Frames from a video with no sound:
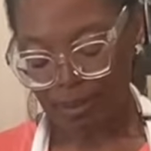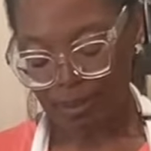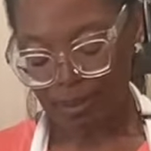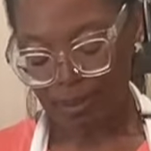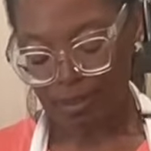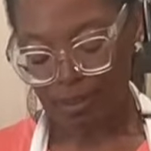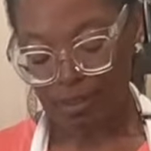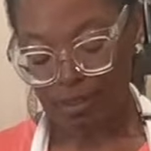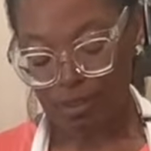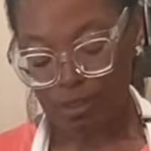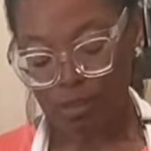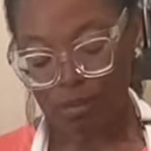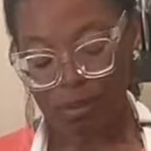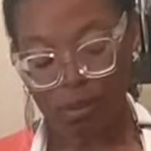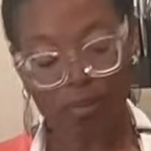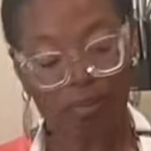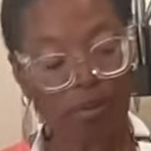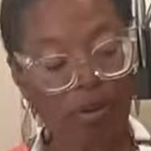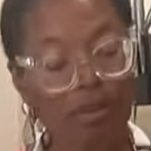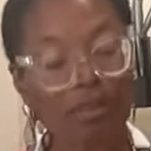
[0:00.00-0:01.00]
There's a little bit
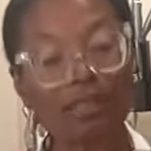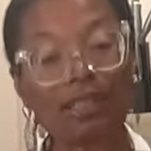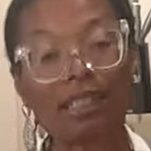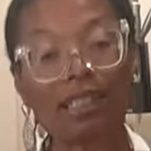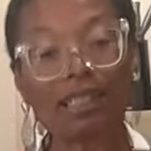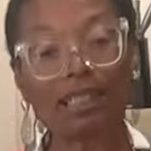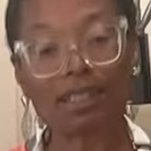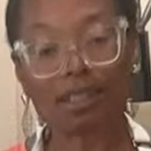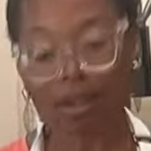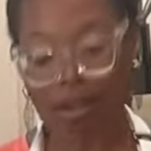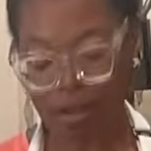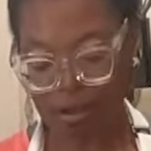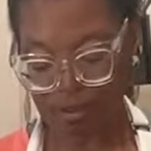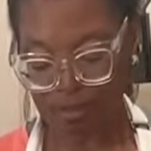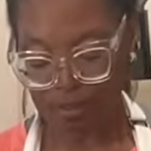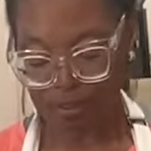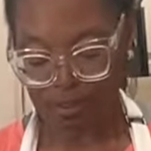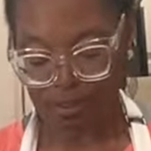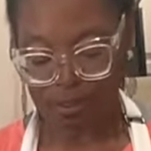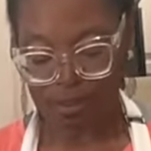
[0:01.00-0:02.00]
of protein in all
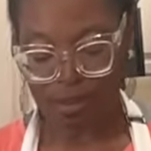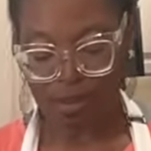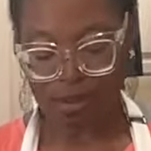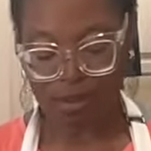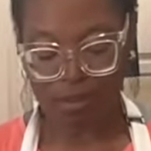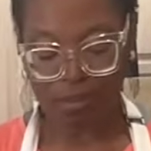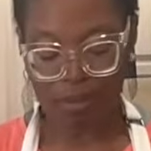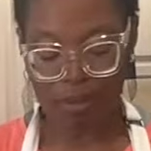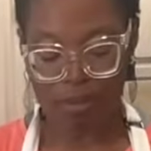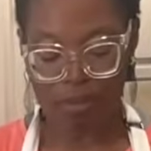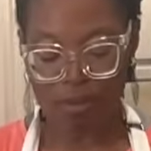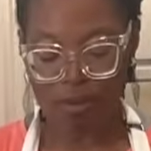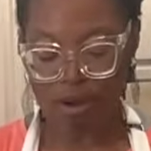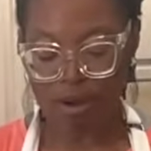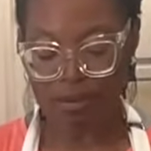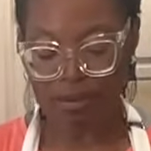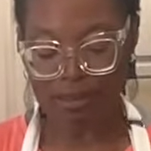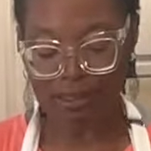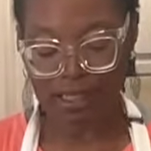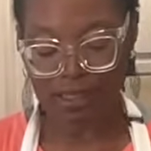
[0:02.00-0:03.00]
of this, so people
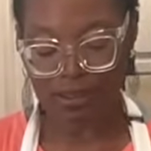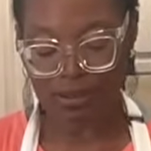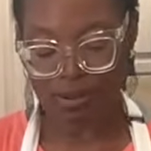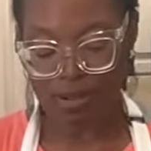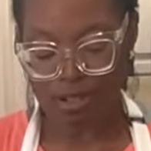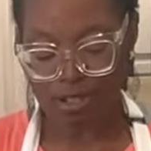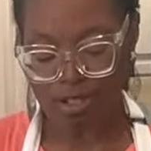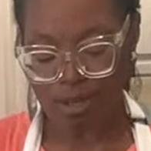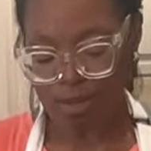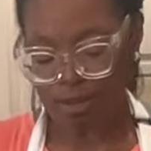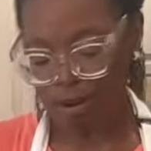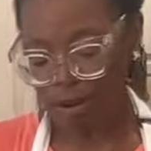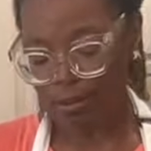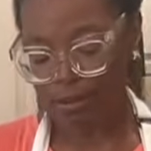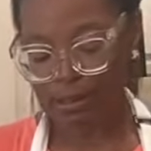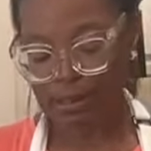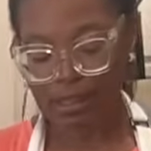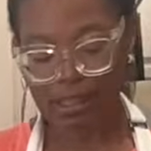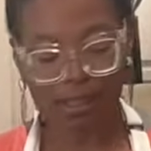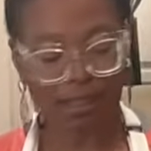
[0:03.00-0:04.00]
always ask, where's your
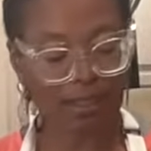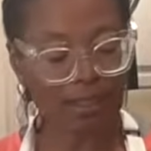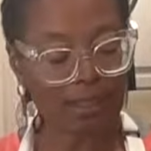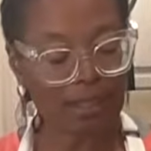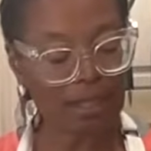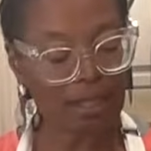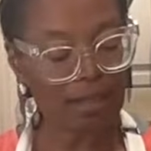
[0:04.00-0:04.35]
protein?